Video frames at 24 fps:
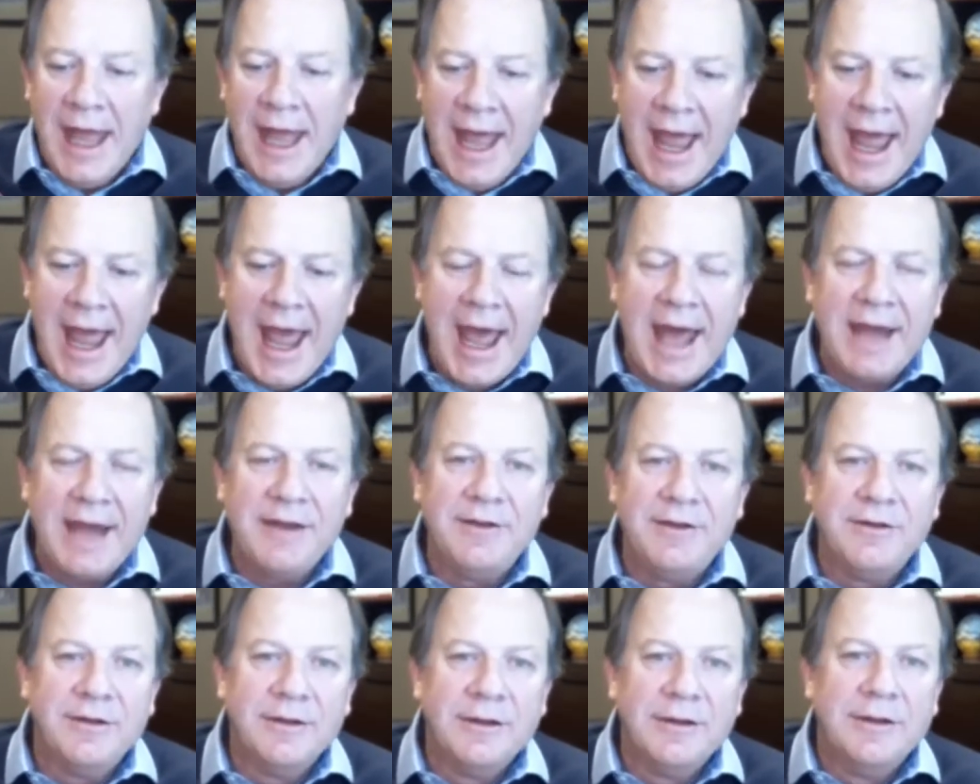
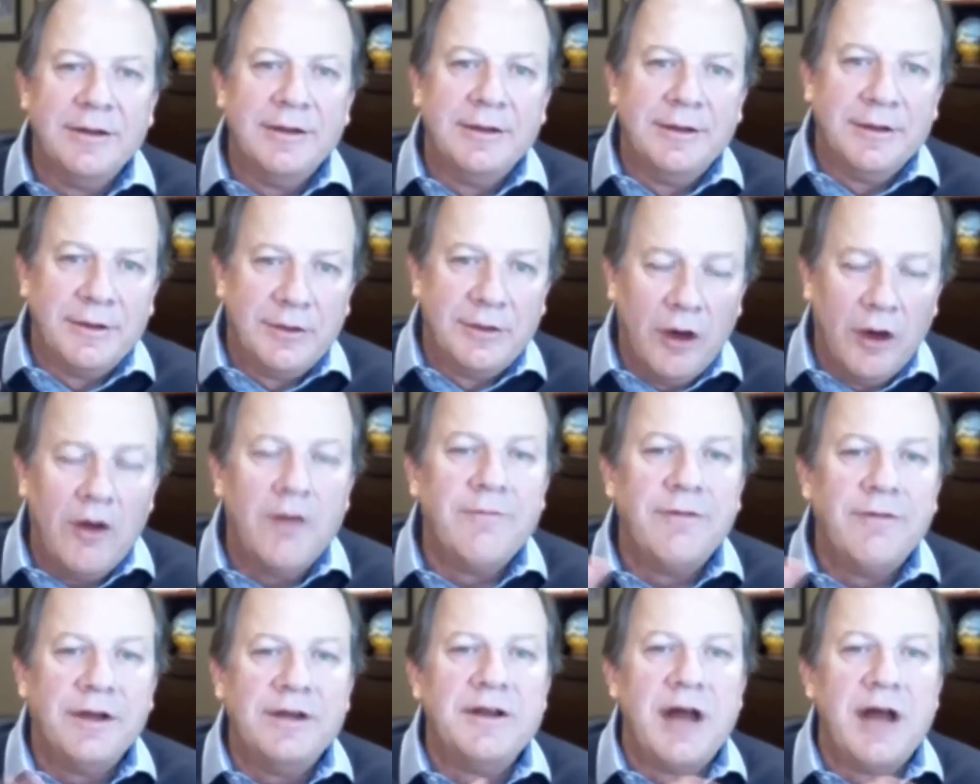had
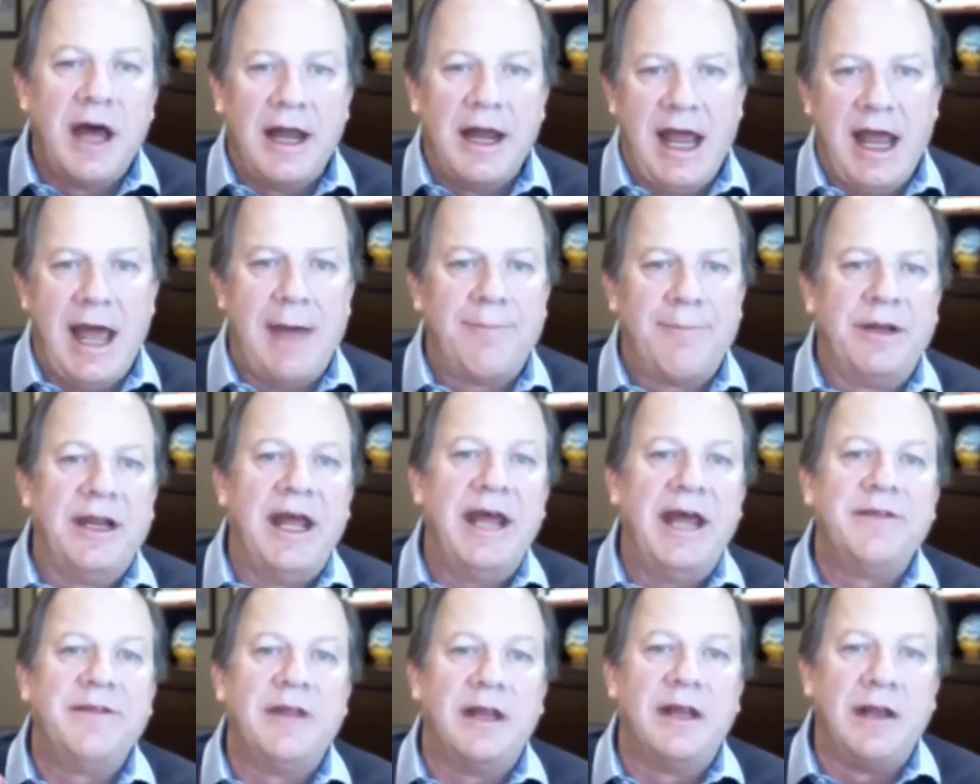COVID not happened,
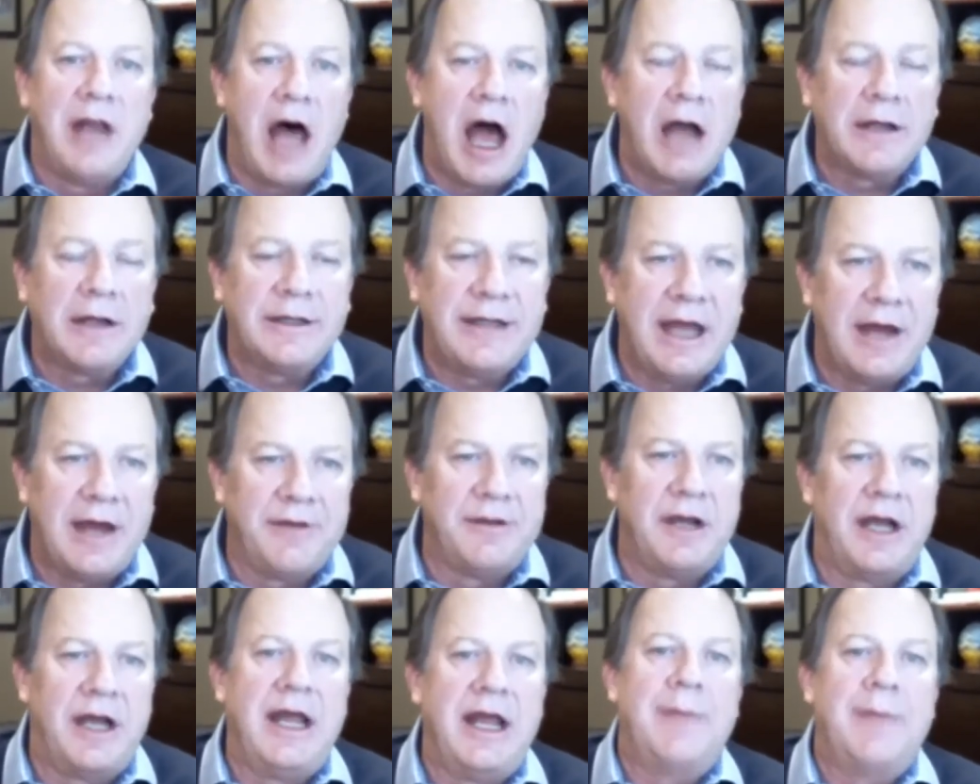had the lockdown
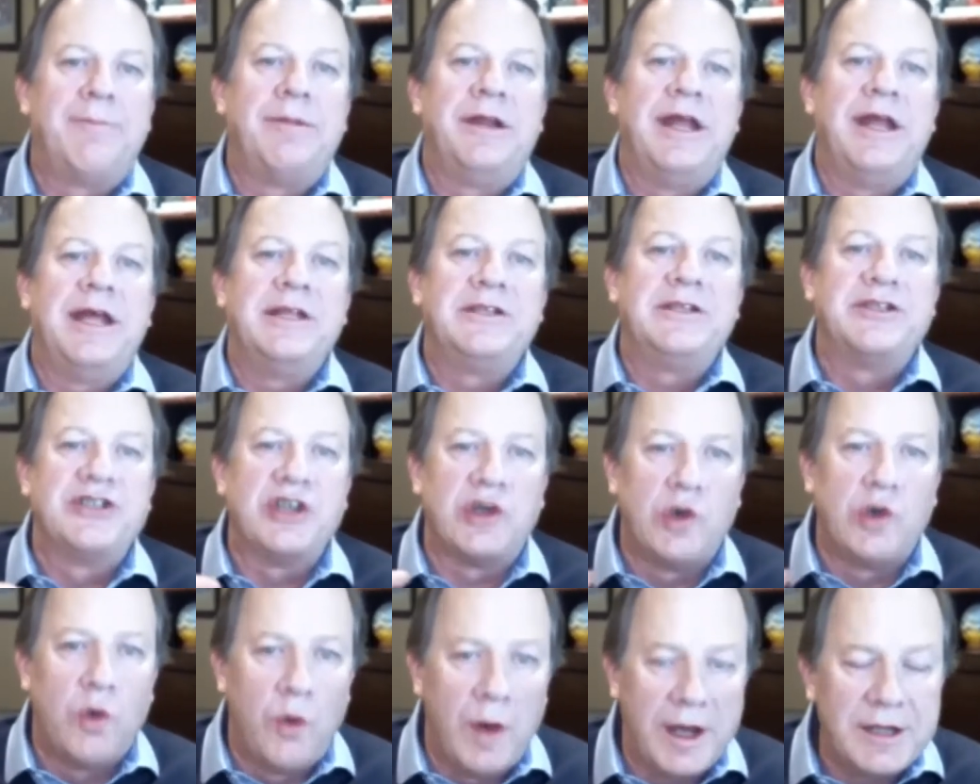not happened, had
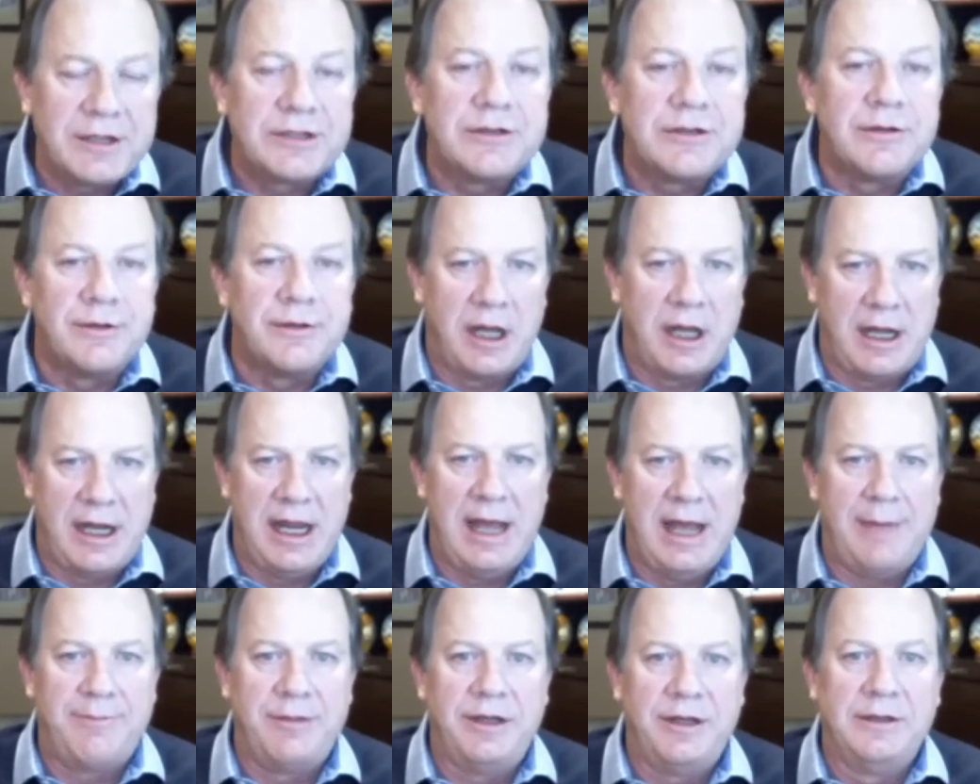sequester not
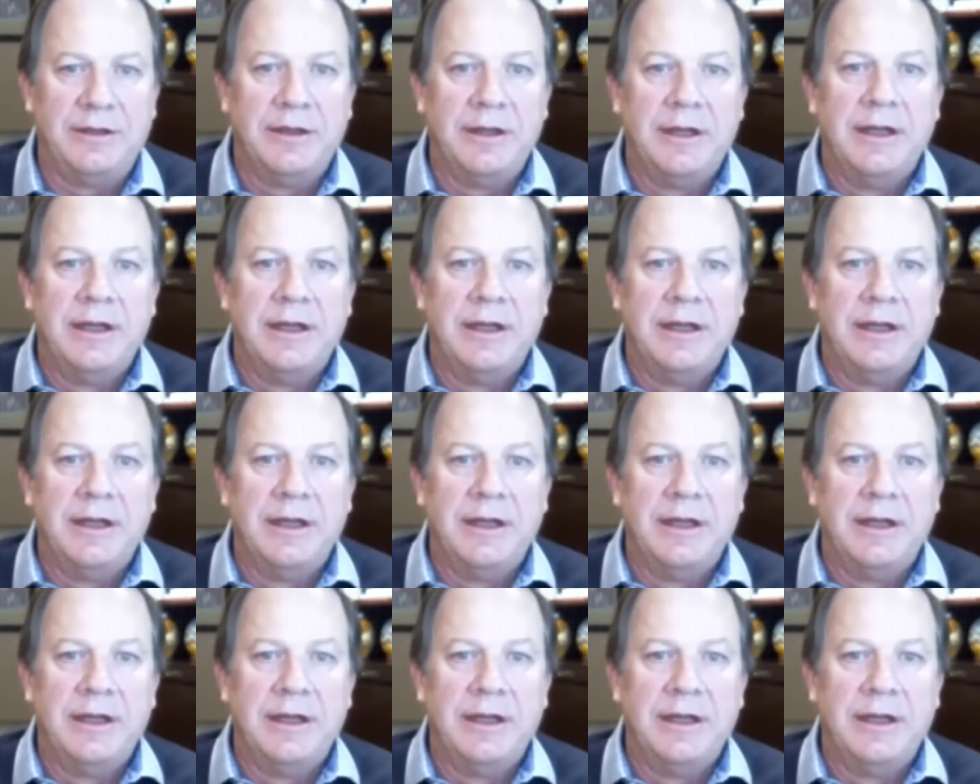happened,